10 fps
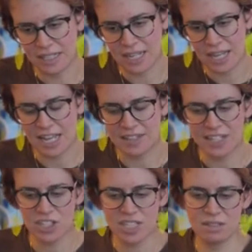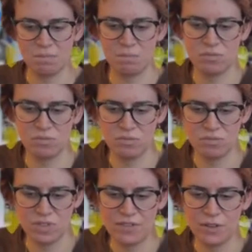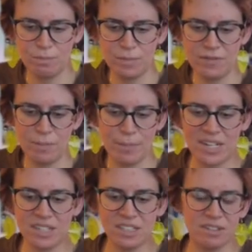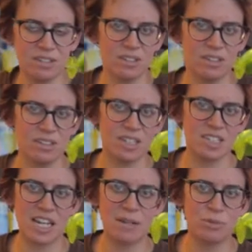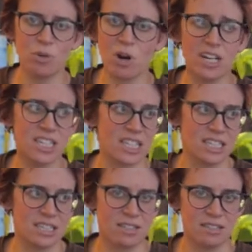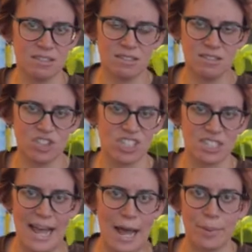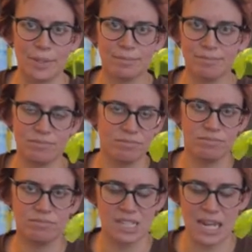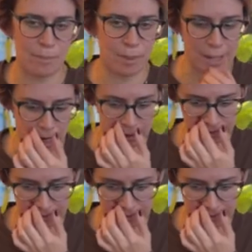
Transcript: they just, if you bend a stem too hard, it's gonna just snap right off.